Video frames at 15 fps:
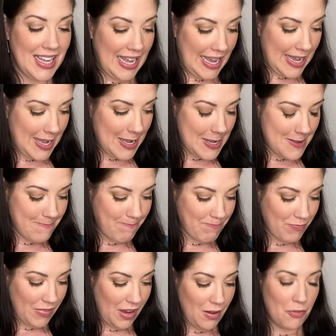
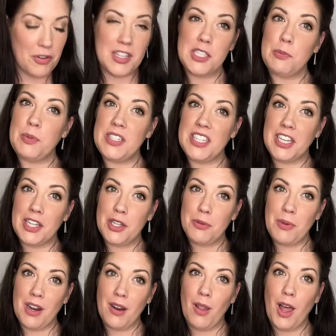For this particular
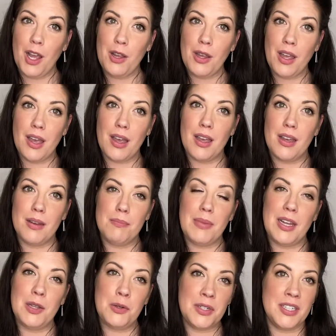monologue
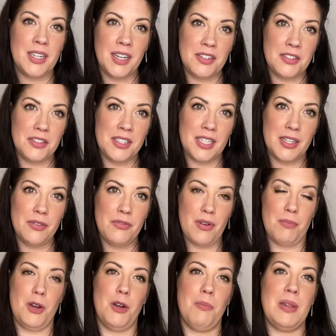by Lauren Gunderson
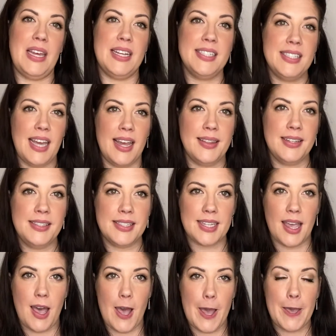from her play Silent
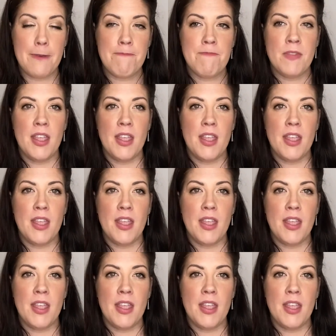Sky,